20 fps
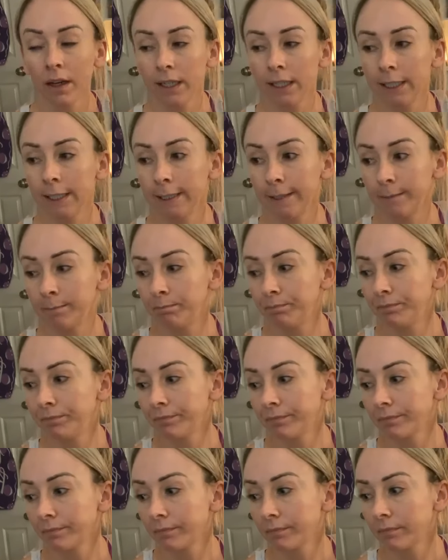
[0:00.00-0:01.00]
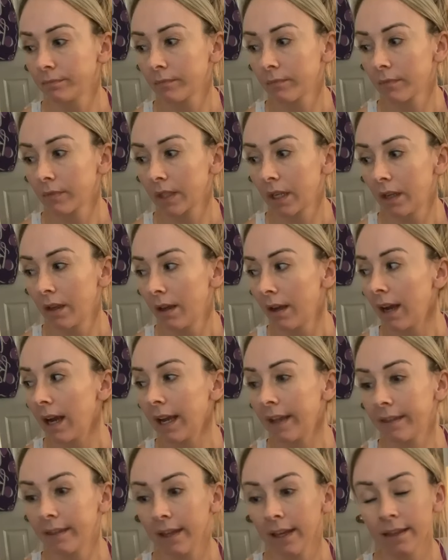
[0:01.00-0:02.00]

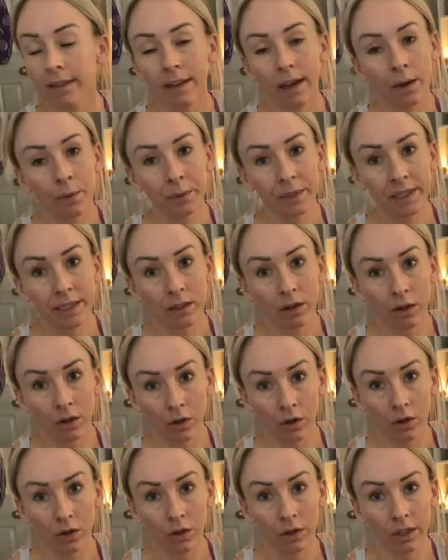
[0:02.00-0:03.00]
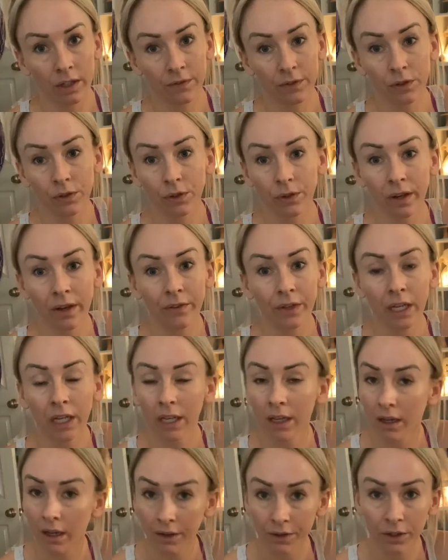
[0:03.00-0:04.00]
I think that was all. If you do have
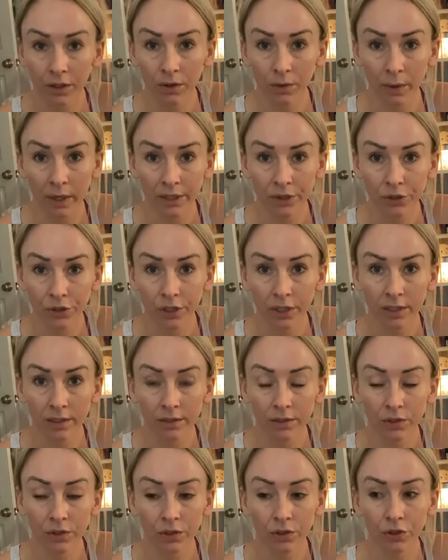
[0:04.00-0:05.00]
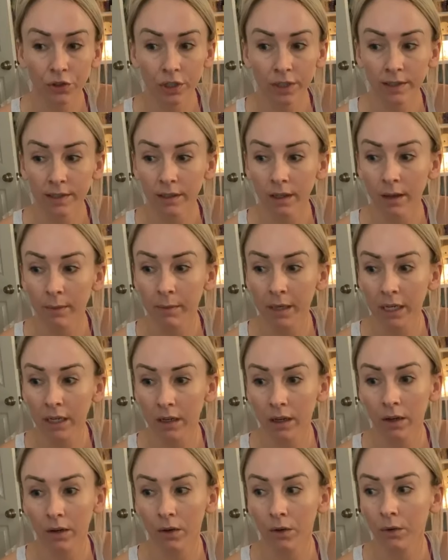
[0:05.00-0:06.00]
any other questions, just let me
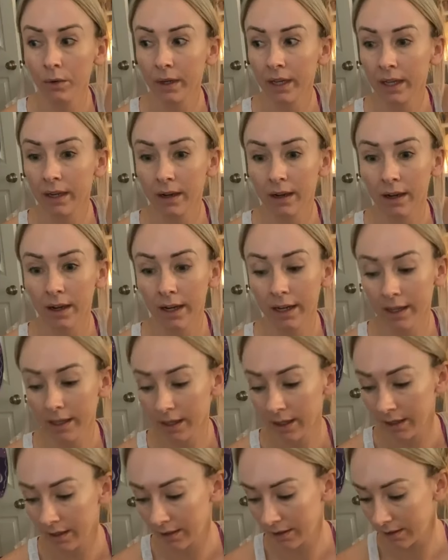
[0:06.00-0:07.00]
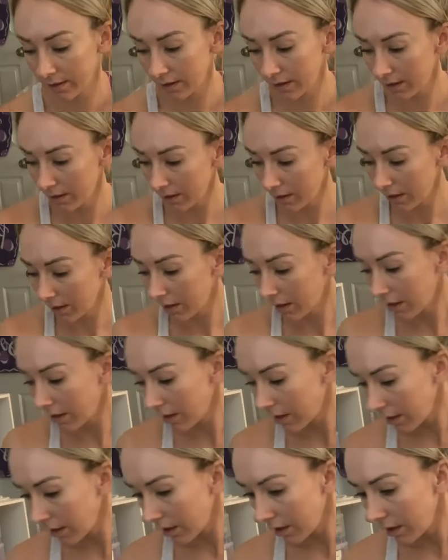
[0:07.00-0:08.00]
know and I can
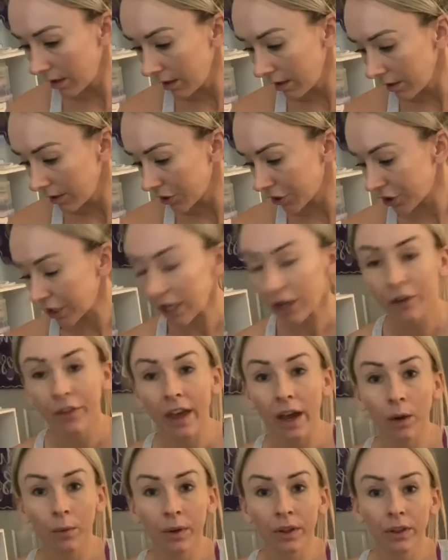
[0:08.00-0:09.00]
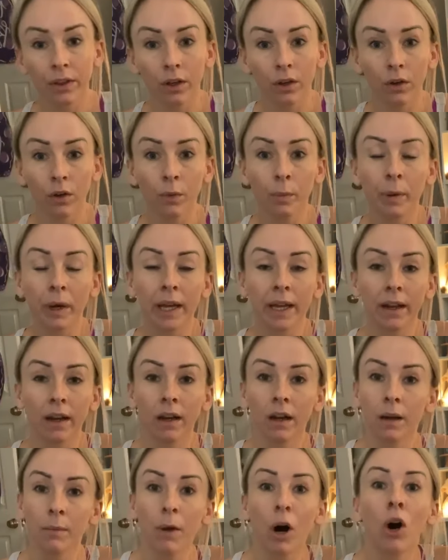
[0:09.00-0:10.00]
share that with you. But
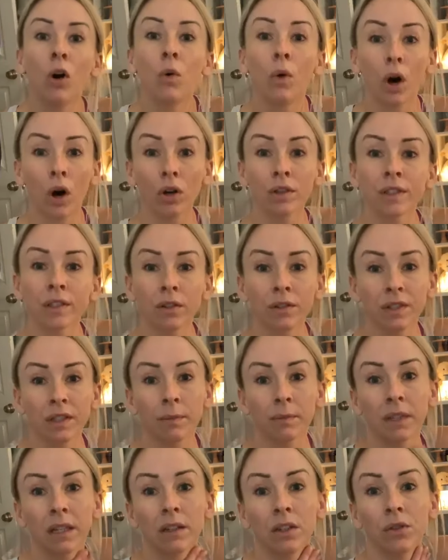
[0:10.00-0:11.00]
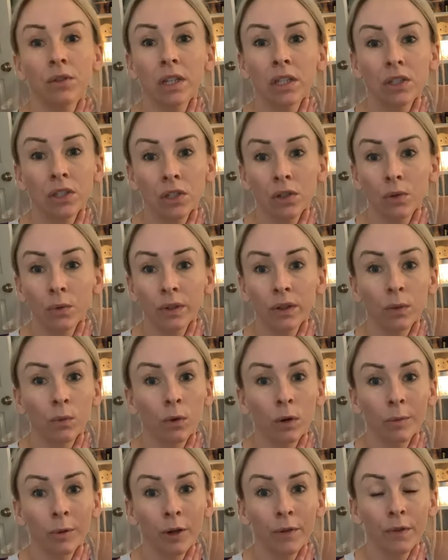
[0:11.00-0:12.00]
also something you can do with the
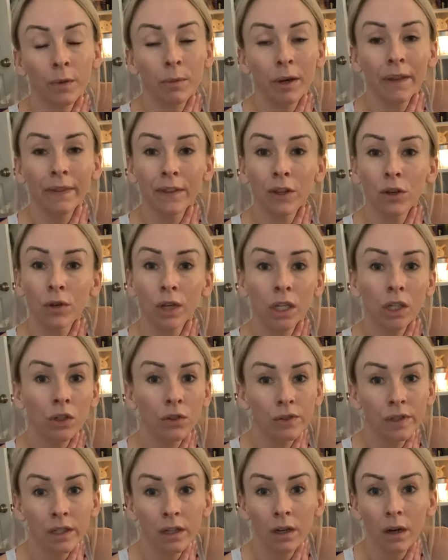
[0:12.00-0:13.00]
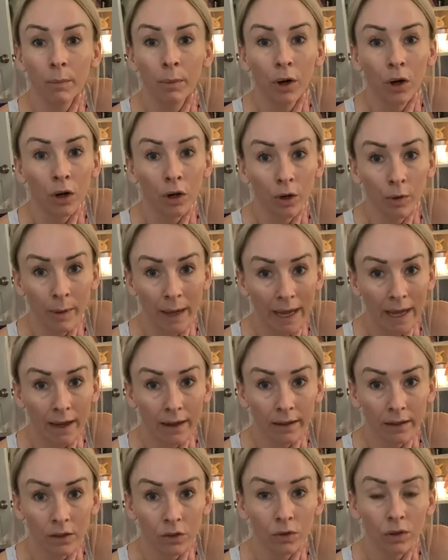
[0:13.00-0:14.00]
warmer of the month, you can use it in a borrow
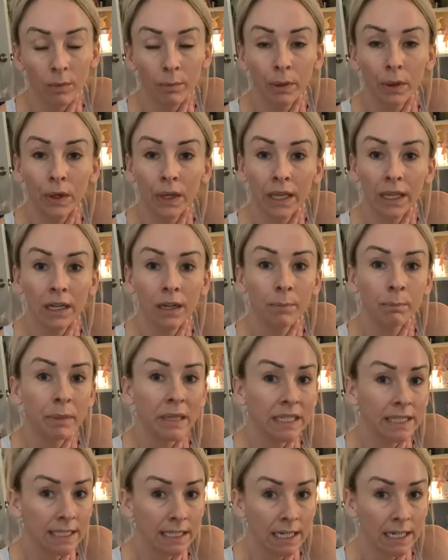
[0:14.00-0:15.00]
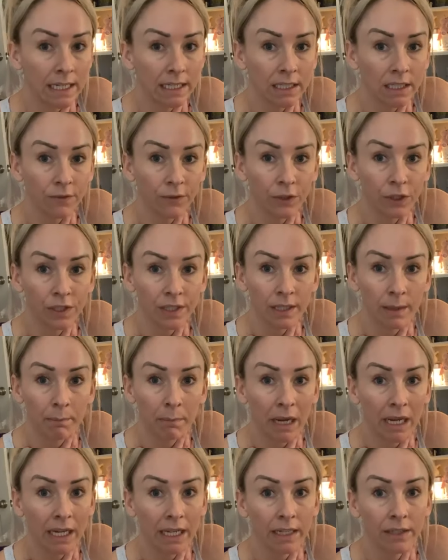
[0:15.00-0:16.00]
bag. You can put it in a business for
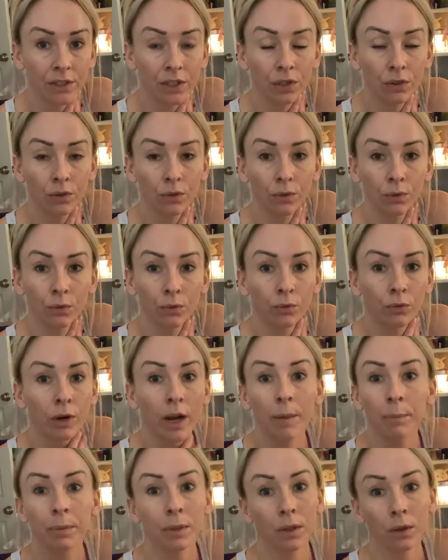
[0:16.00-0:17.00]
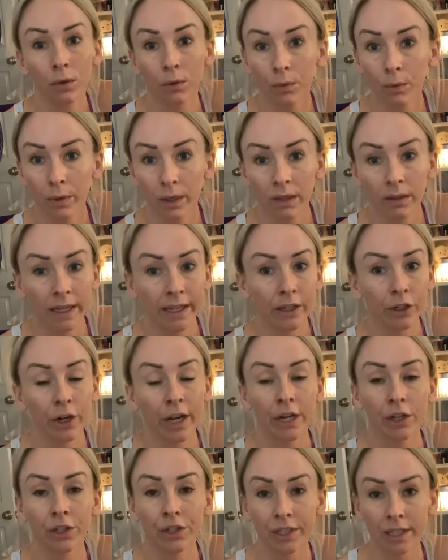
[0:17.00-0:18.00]
somebody to rep you, like your
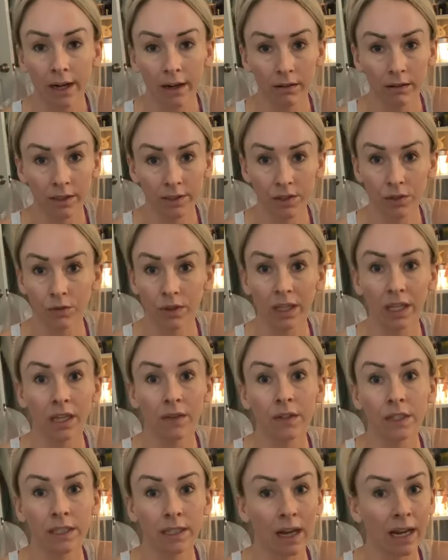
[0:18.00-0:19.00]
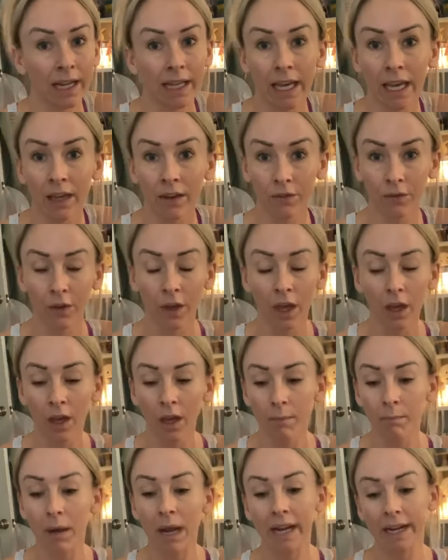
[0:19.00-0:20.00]
hairstylist. You can give it I gave
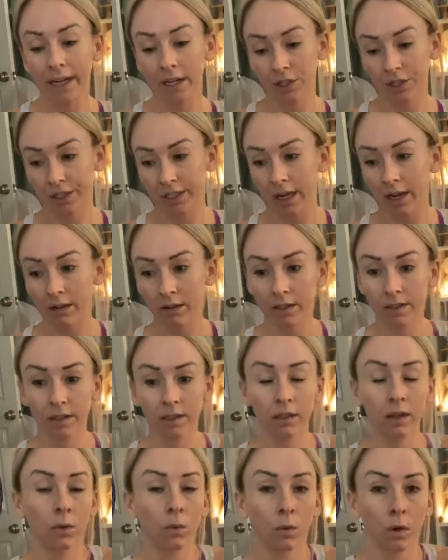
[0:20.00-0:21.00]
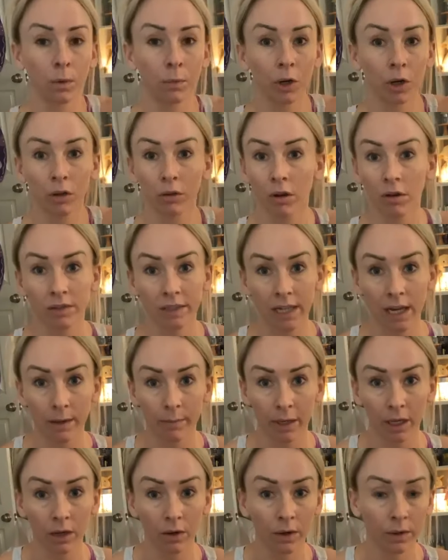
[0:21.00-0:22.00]
my hairstylist a warmer a long time
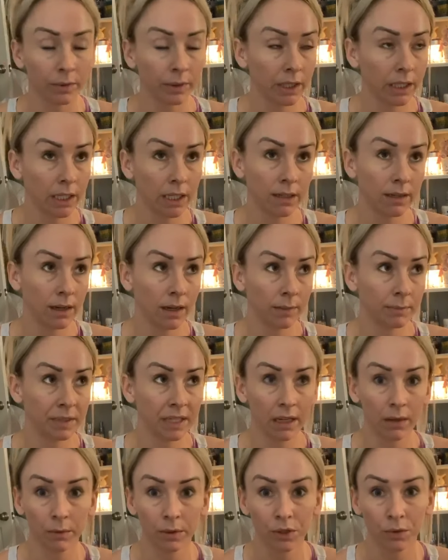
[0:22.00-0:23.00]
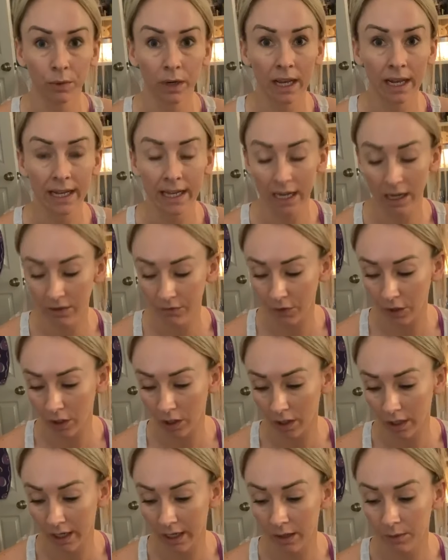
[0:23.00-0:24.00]
ago. I really need to update which one I gave
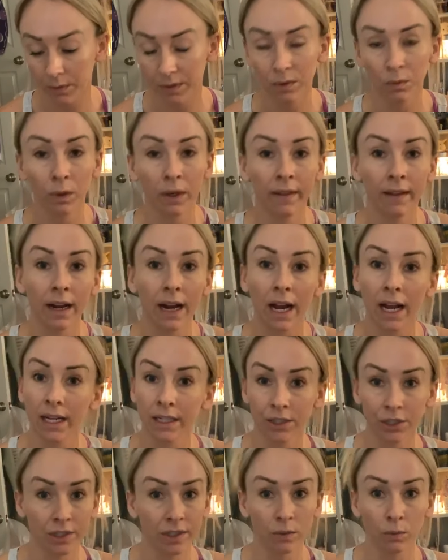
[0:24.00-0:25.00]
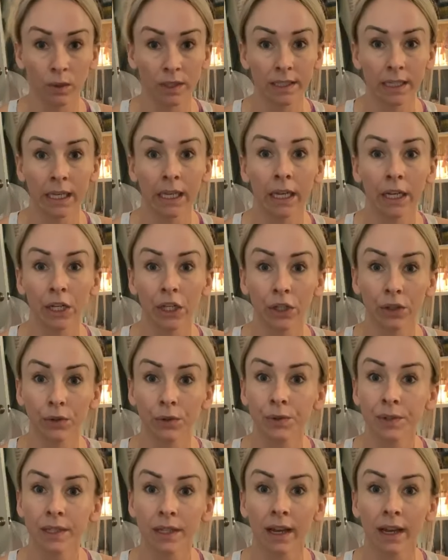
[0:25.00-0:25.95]
her, and it was one that I just wasn't going to use.